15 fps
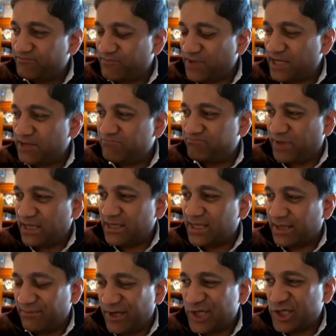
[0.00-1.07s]
he'd been
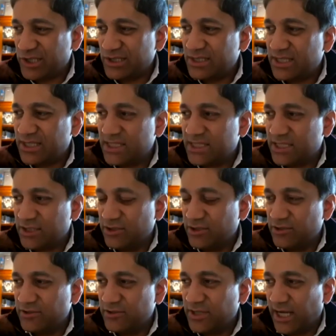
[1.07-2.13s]
commissioned
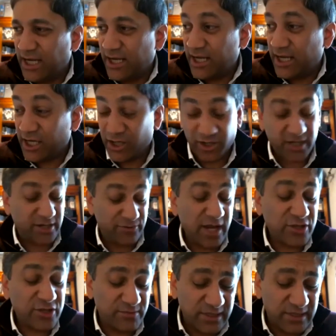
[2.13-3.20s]
into a Gurkha
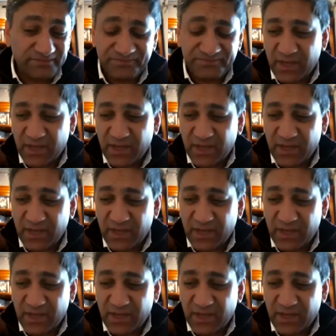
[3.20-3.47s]
regiment